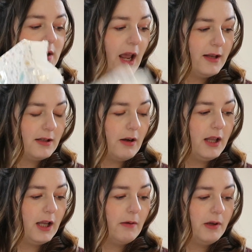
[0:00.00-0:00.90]
Tesco
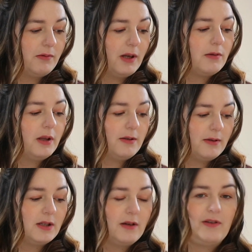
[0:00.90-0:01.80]
I think it was. We went to all these
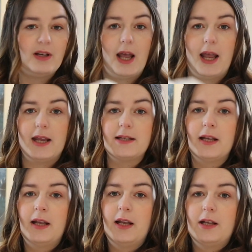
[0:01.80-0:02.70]
ones on different days.
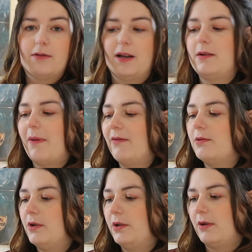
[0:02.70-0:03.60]
So I ended up having
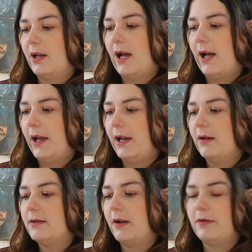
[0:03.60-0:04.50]
to order
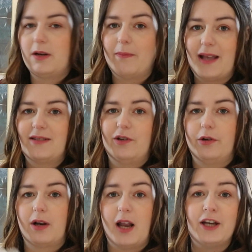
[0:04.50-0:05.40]
online. So I did a massive
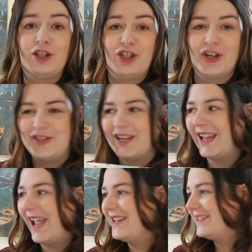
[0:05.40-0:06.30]
order online just in
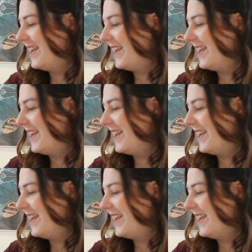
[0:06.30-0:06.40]
case